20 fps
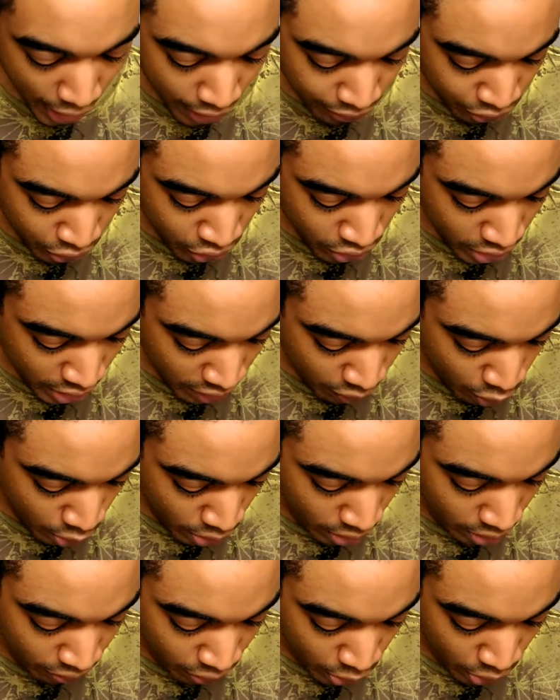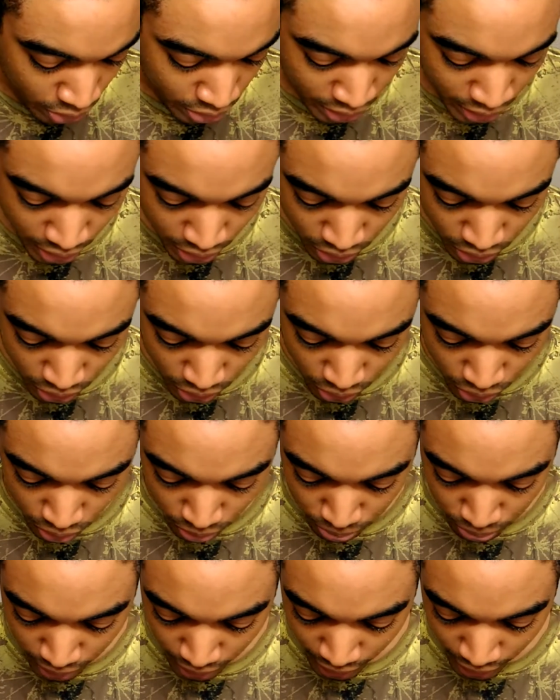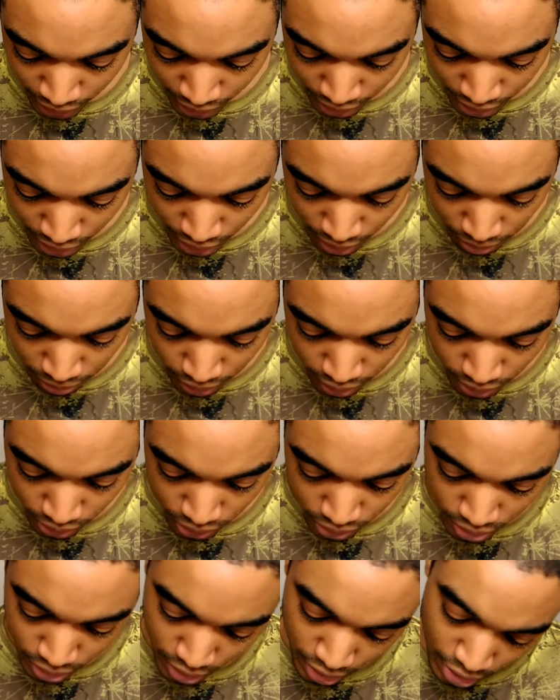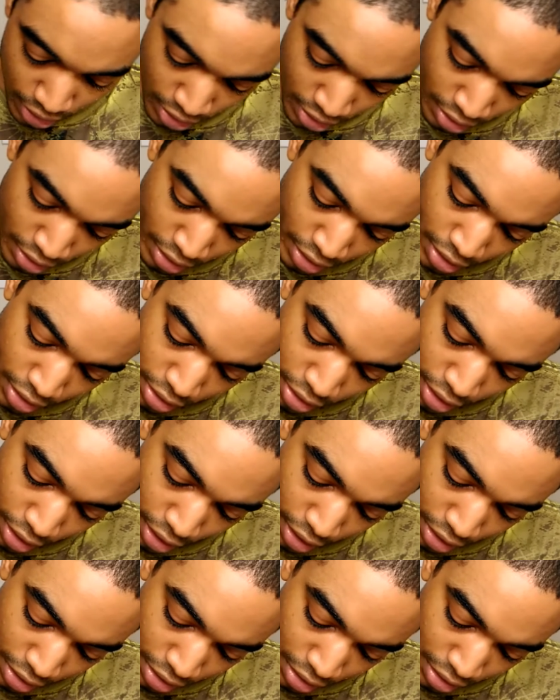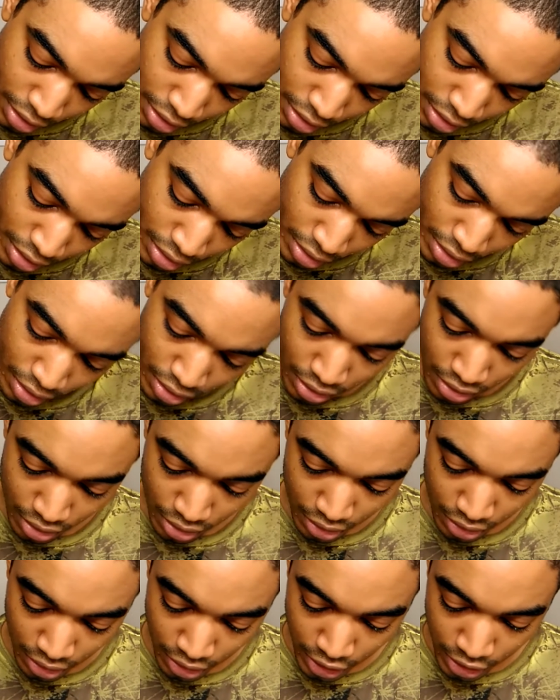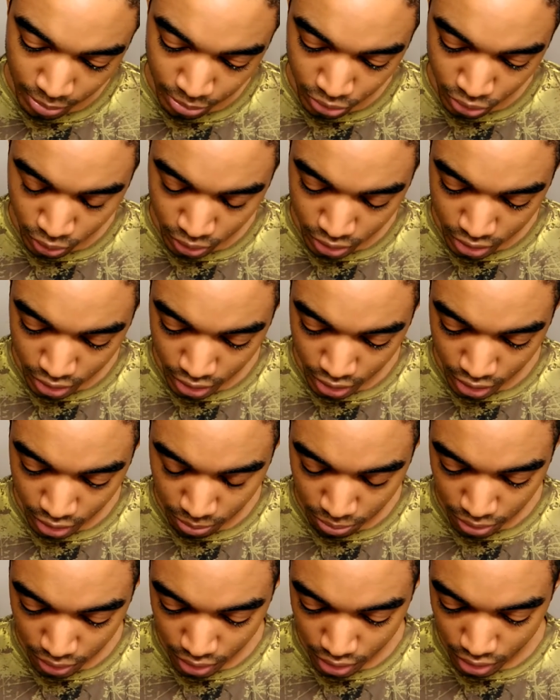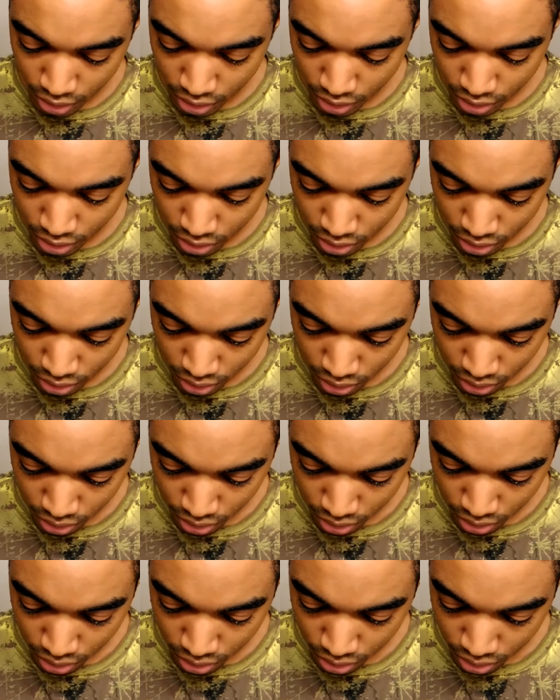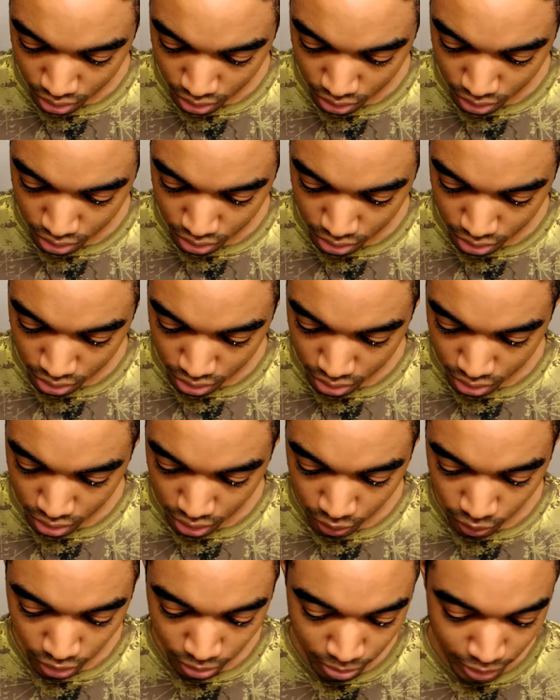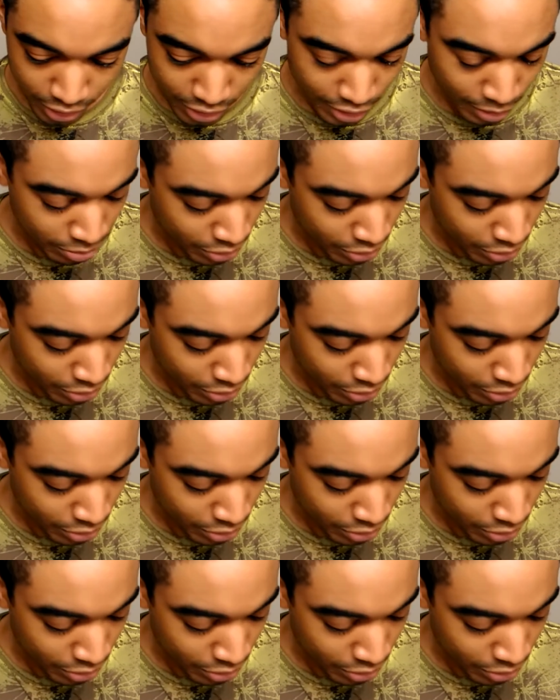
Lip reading: aftershave we'll of course get to, but I think Peter said that the label was going to be, I don't want to mess